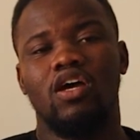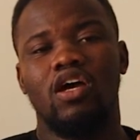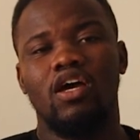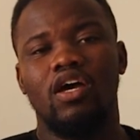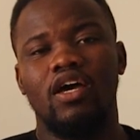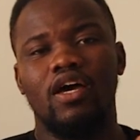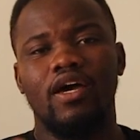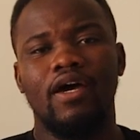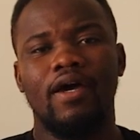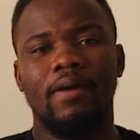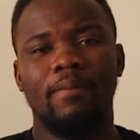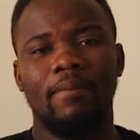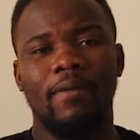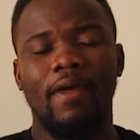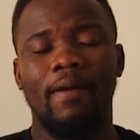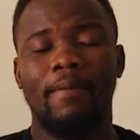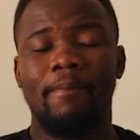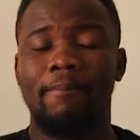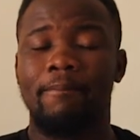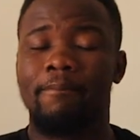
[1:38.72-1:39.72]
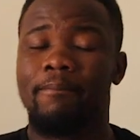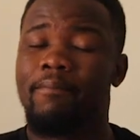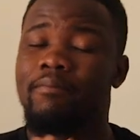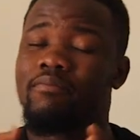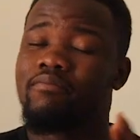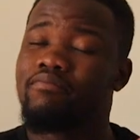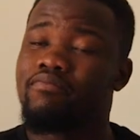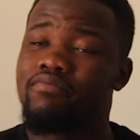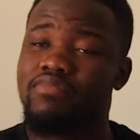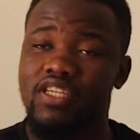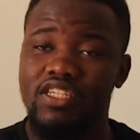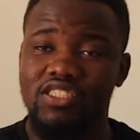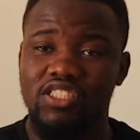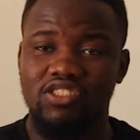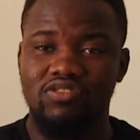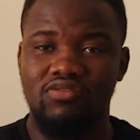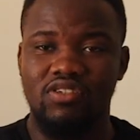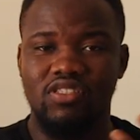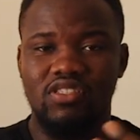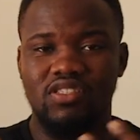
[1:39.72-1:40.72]
Yeah,
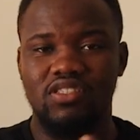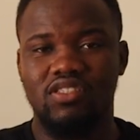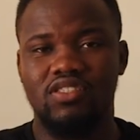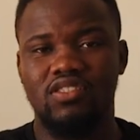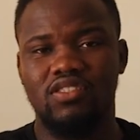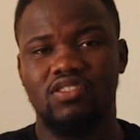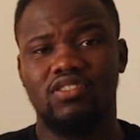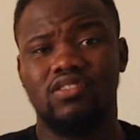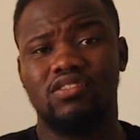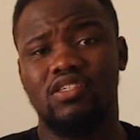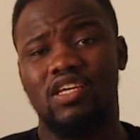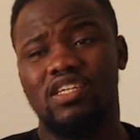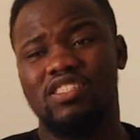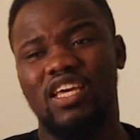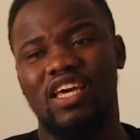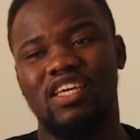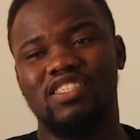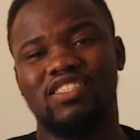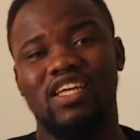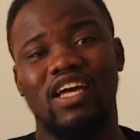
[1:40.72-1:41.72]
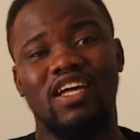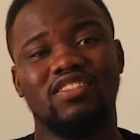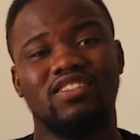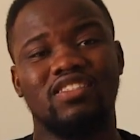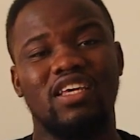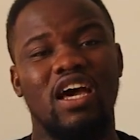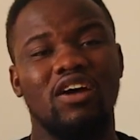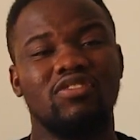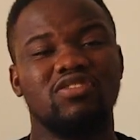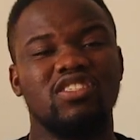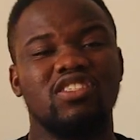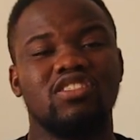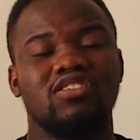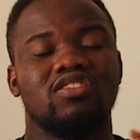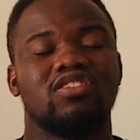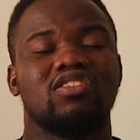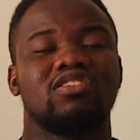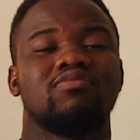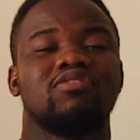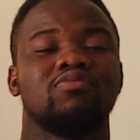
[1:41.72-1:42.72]
30 credits. Aside that, I'd say
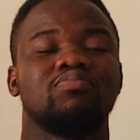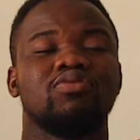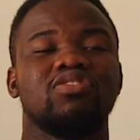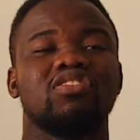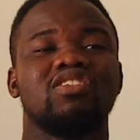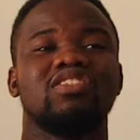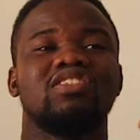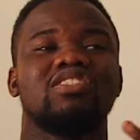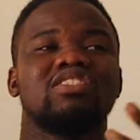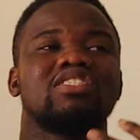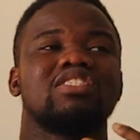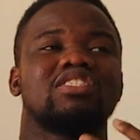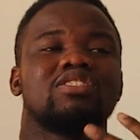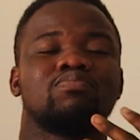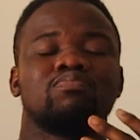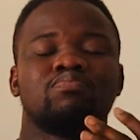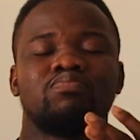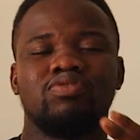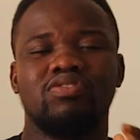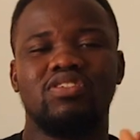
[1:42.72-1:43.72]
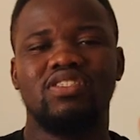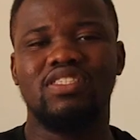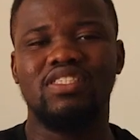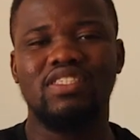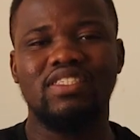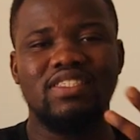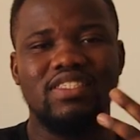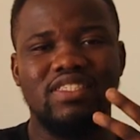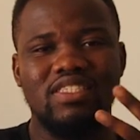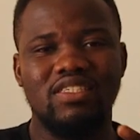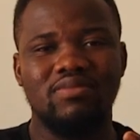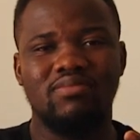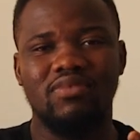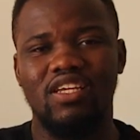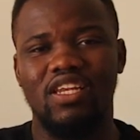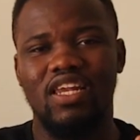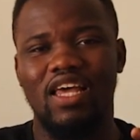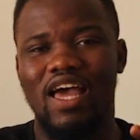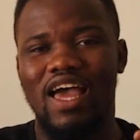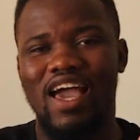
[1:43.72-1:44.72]
the process is pretty
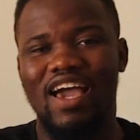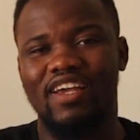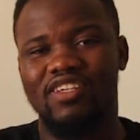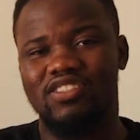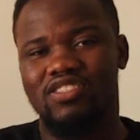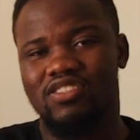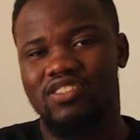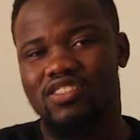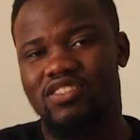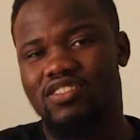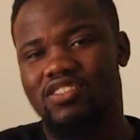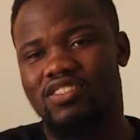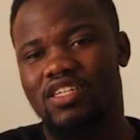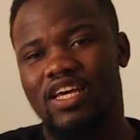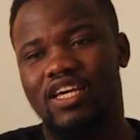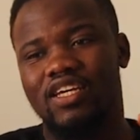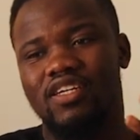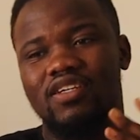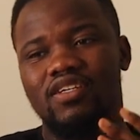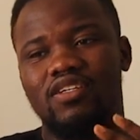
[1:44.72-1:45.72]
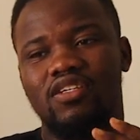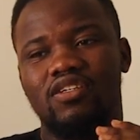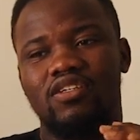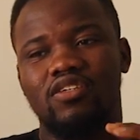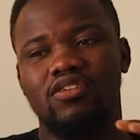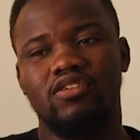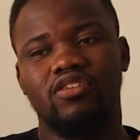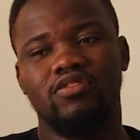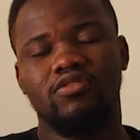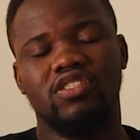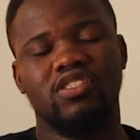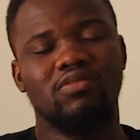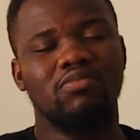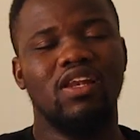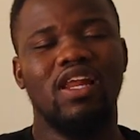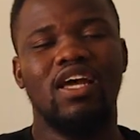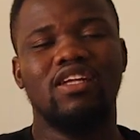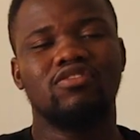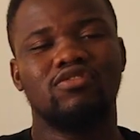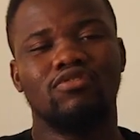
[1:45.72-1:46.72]
similar actually, like
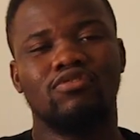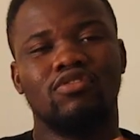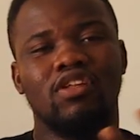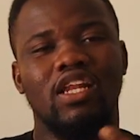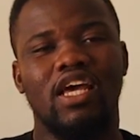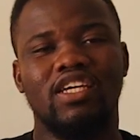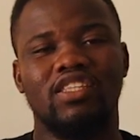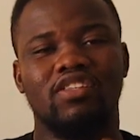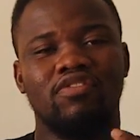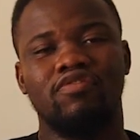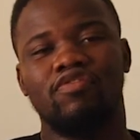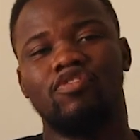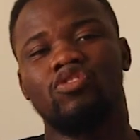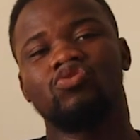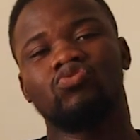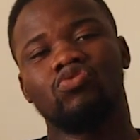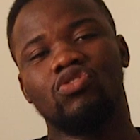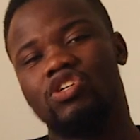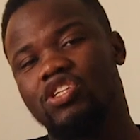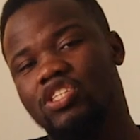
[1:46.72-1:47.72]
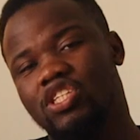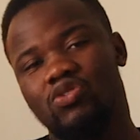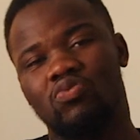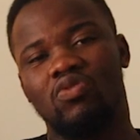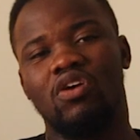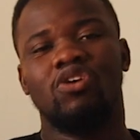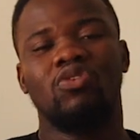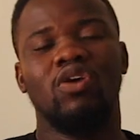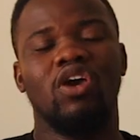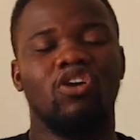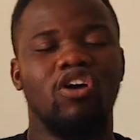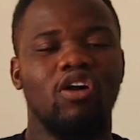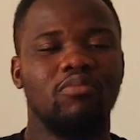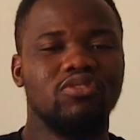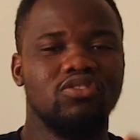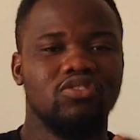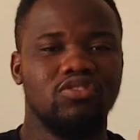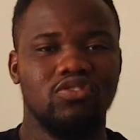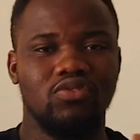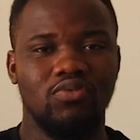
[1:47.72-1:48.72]
similar to like the first one you did when you were
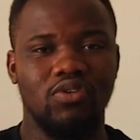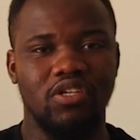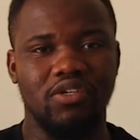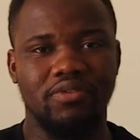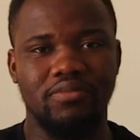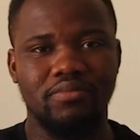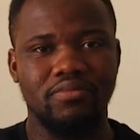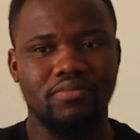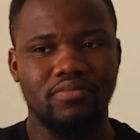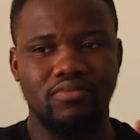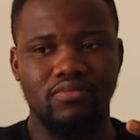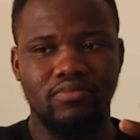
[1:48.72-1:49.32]
coming to Sweden,